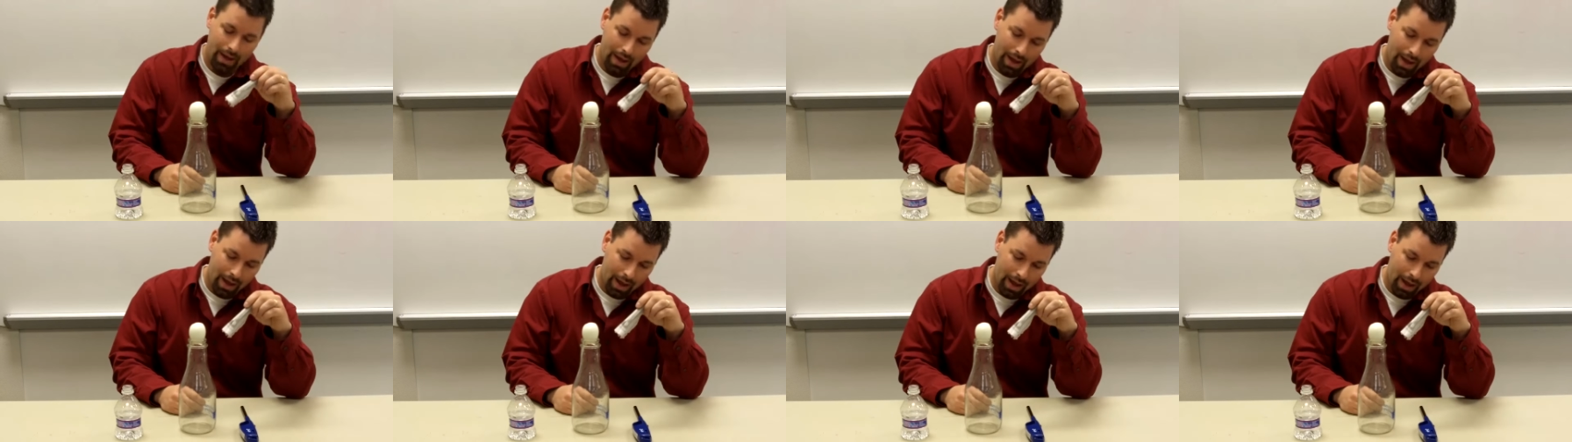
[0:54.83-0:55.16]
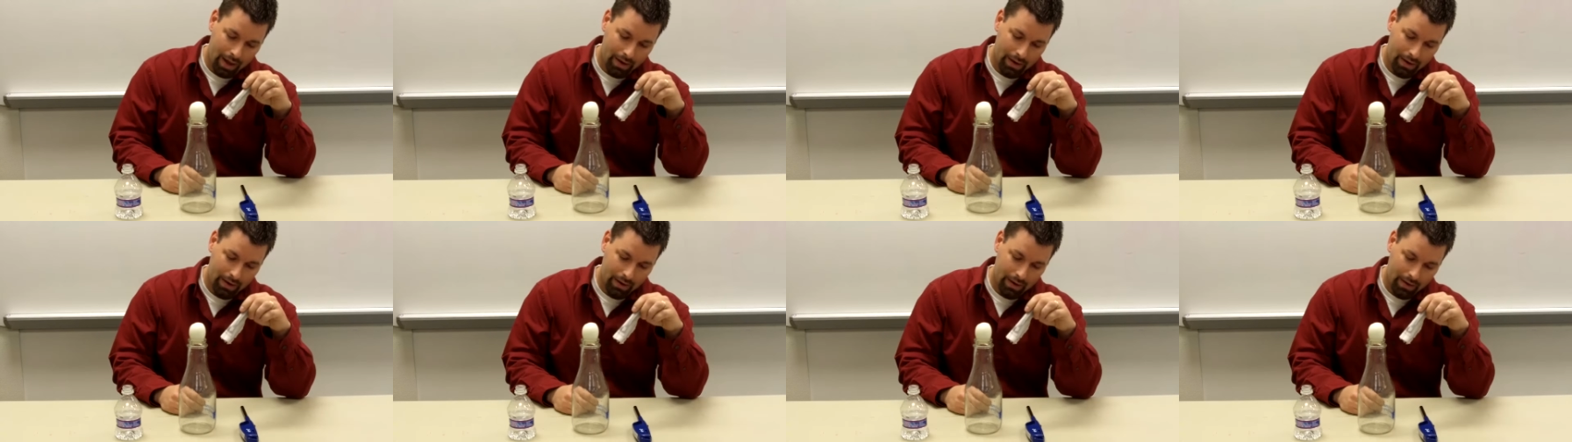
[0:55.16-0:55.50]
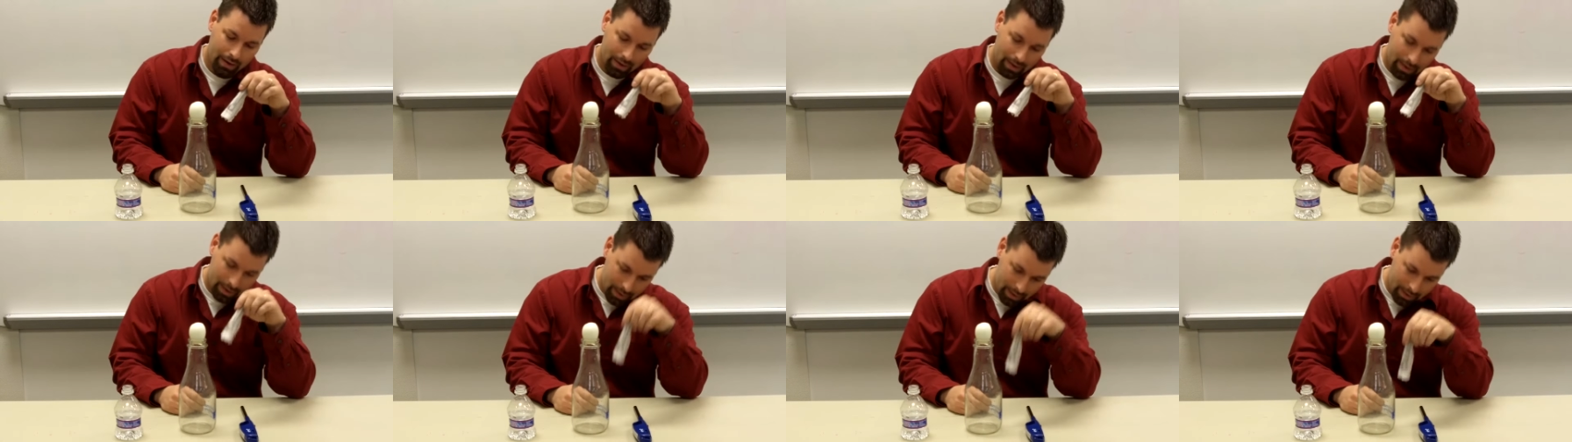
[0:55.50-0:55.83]
and
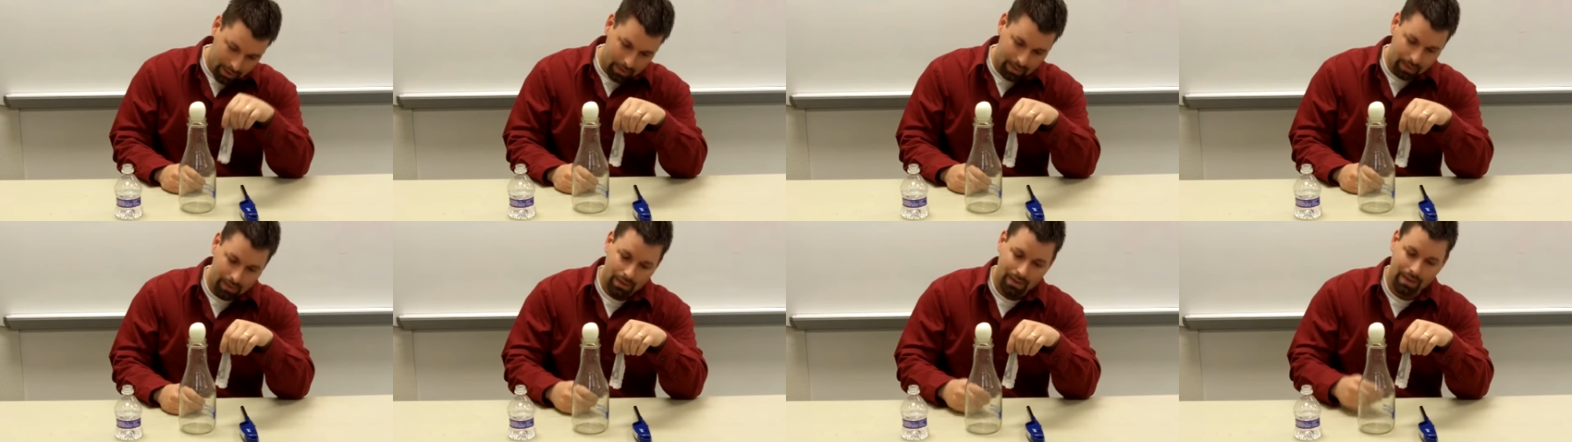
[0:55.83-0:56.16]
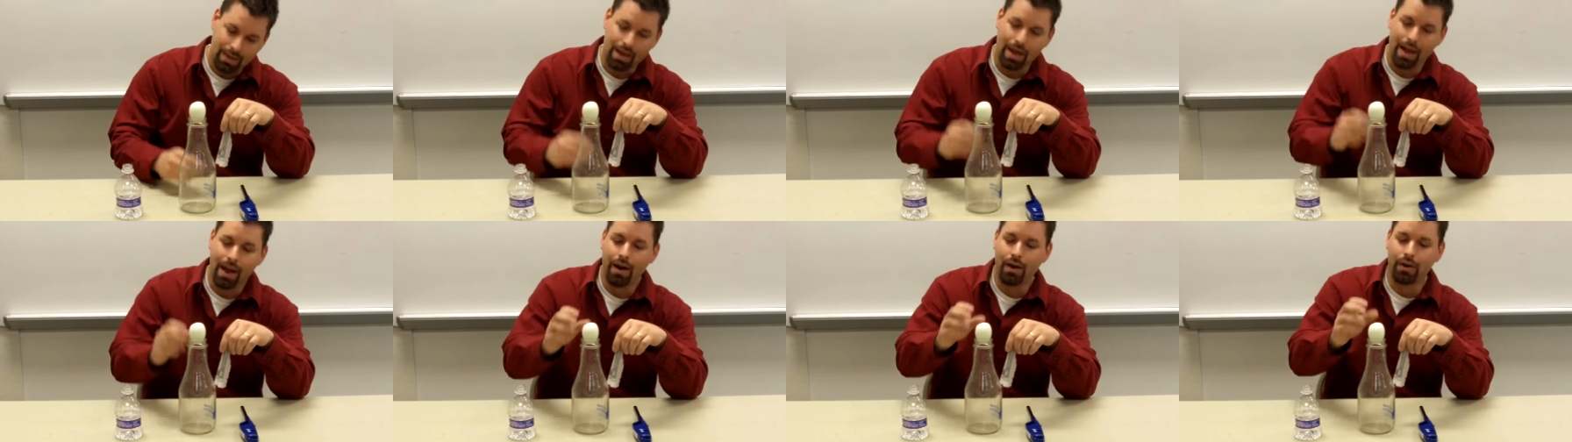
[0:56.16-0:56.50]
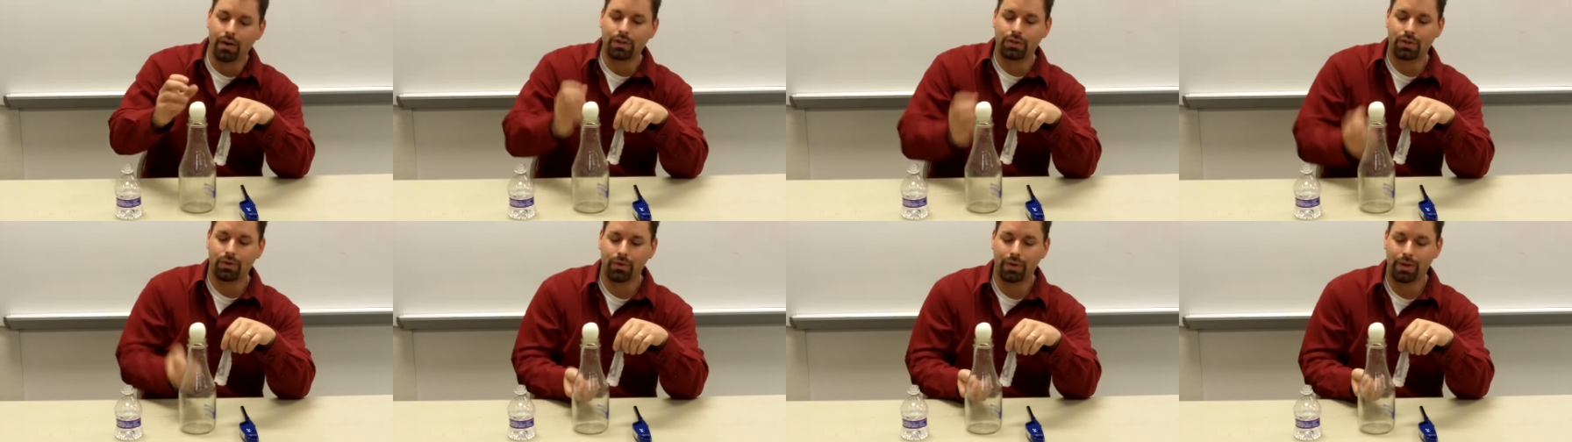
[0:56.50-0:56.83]
the
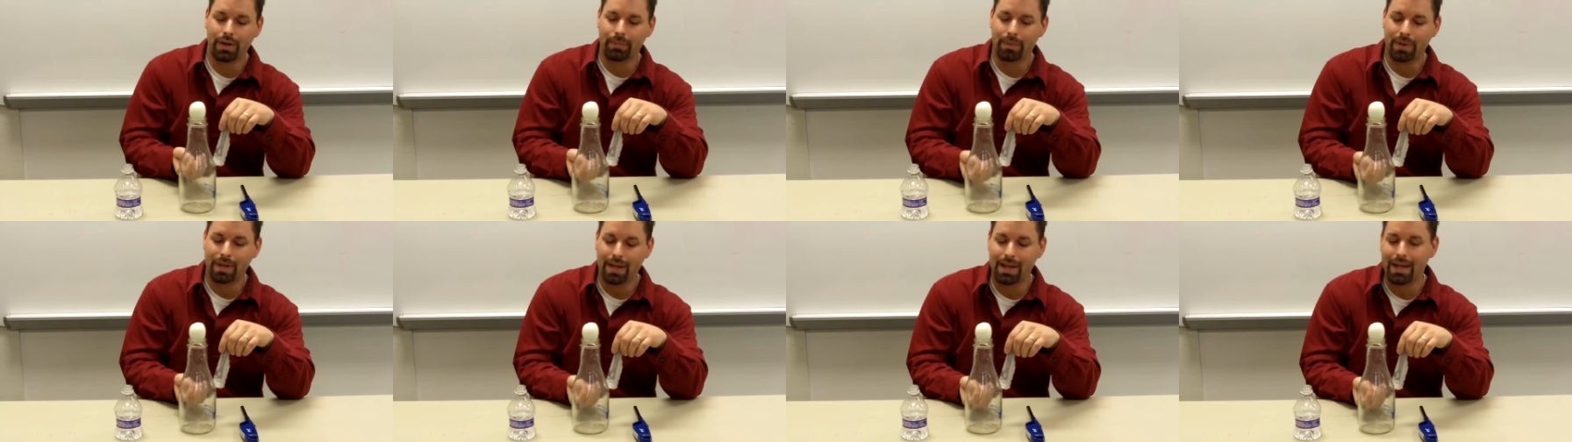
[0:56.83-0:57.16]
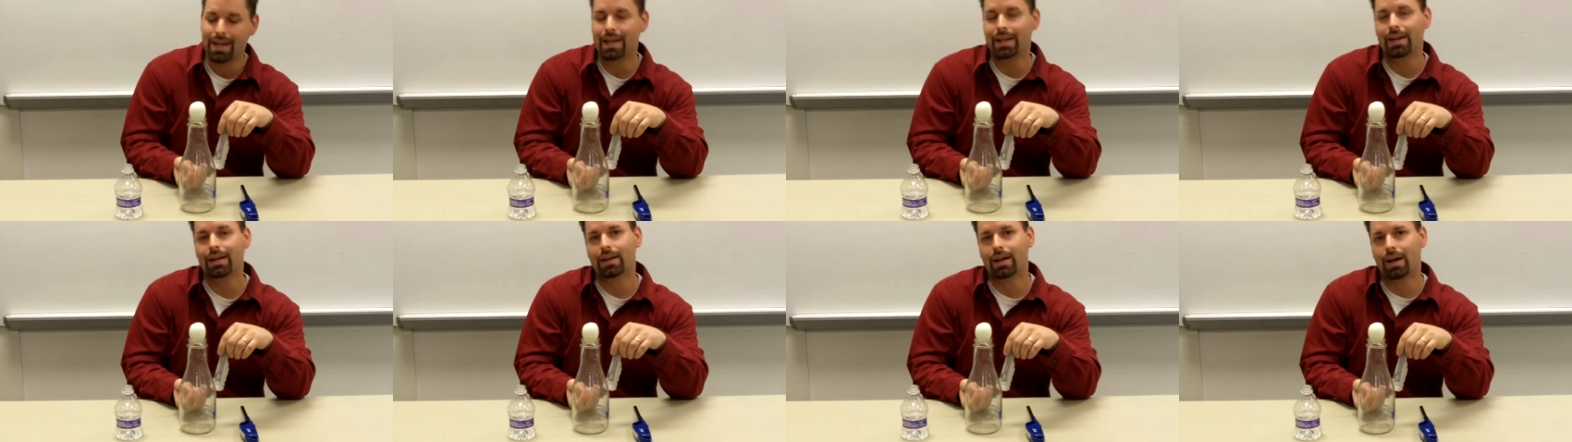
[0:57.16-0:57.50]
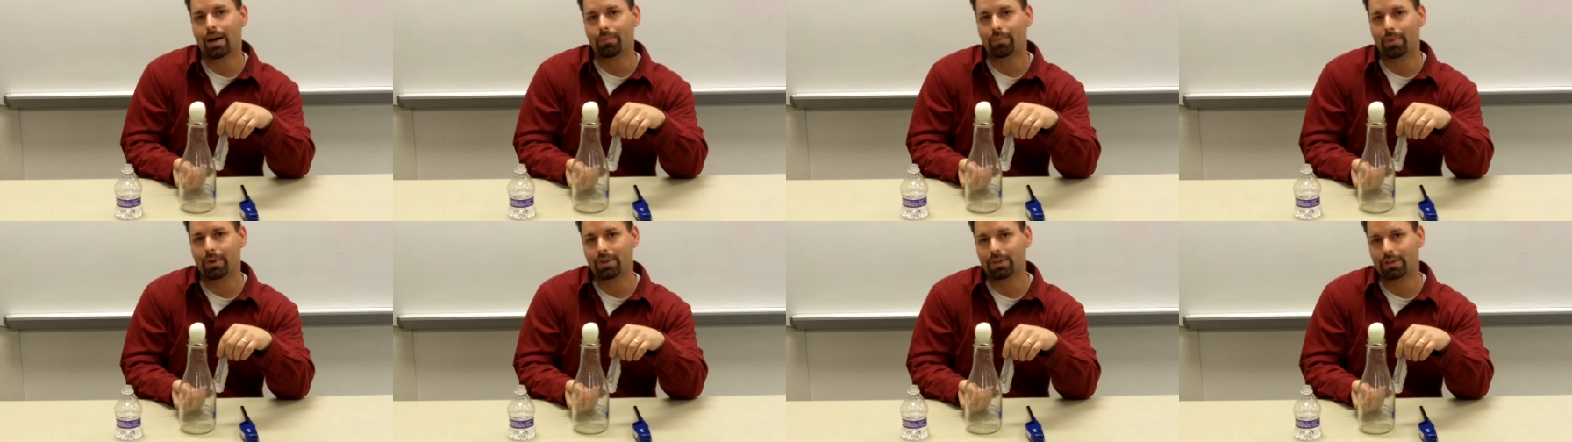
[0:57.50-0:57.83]
air is going to be heated
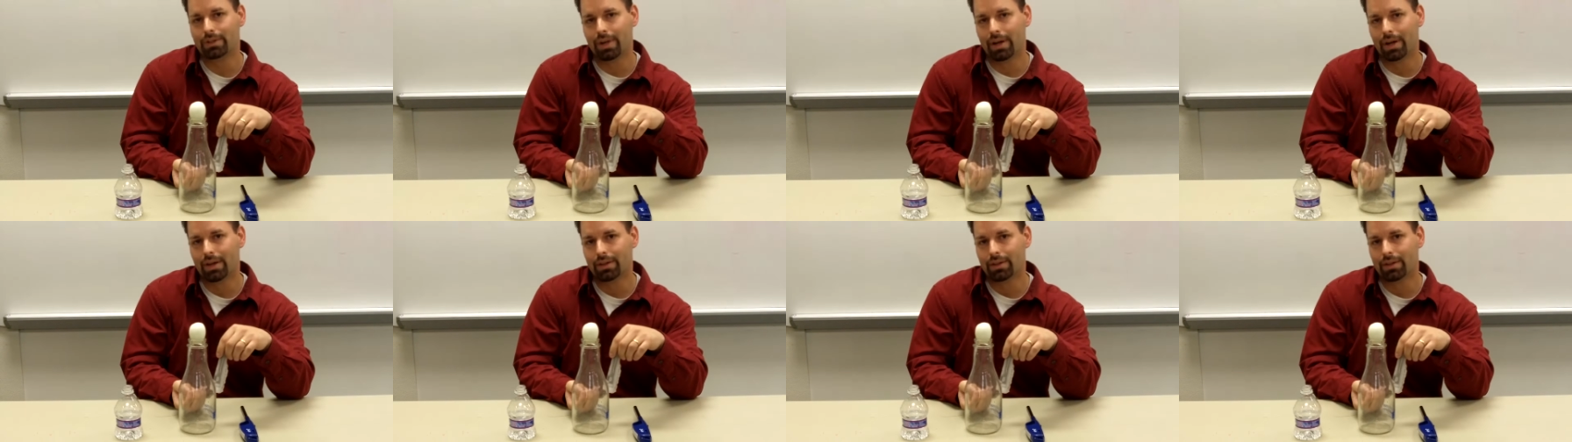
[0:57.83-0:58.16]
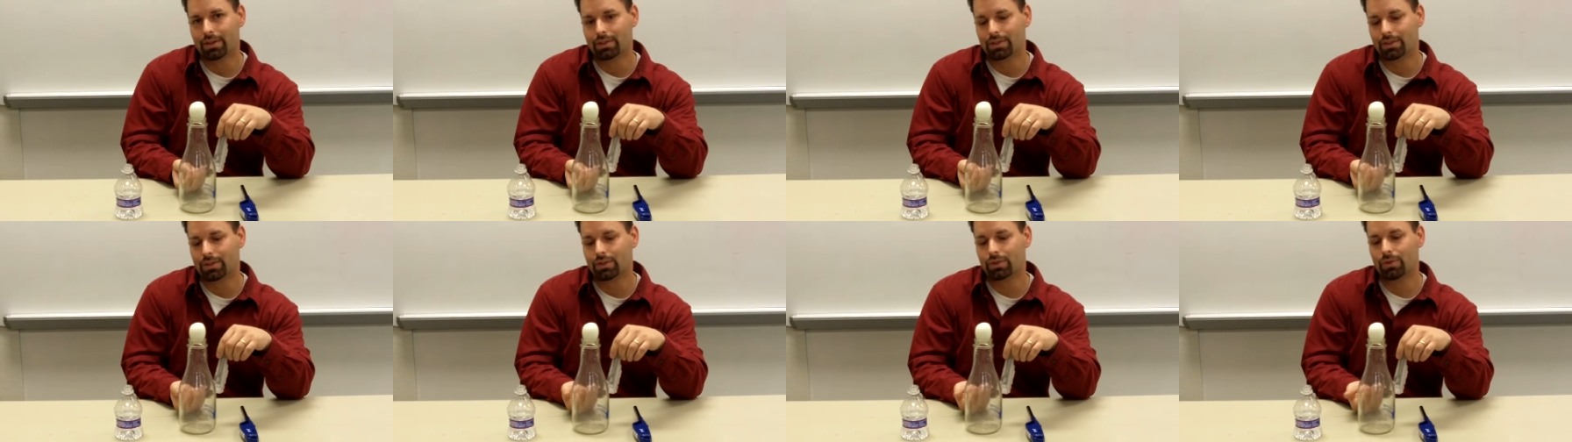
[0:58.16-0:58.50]
up inside this.